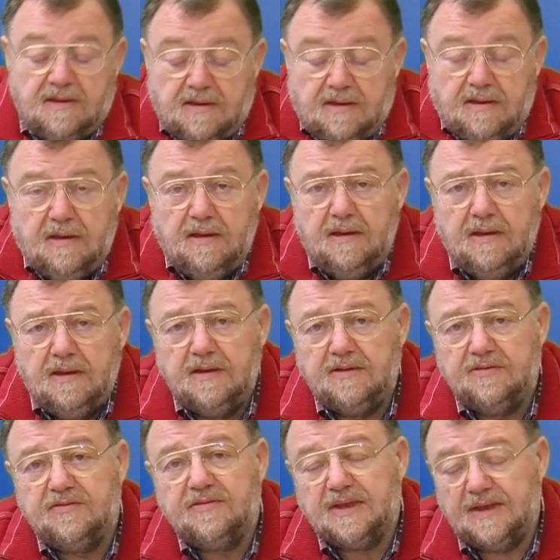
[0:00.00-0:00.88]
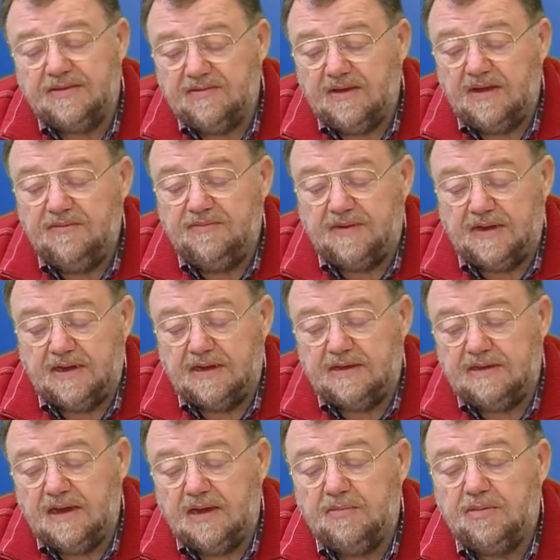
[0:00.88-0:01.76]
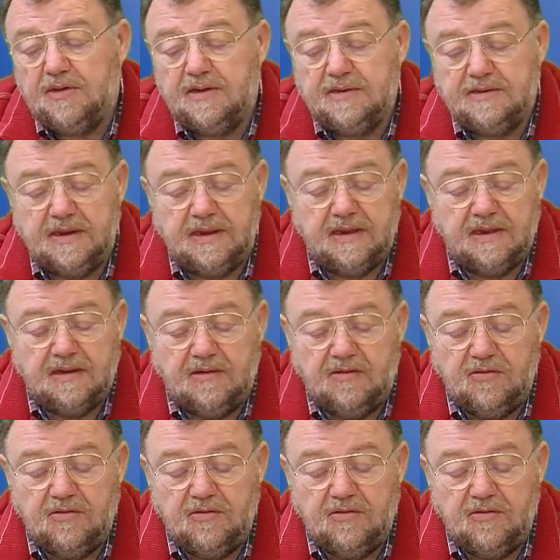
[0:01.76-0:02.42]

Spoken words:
I've used the air humidity,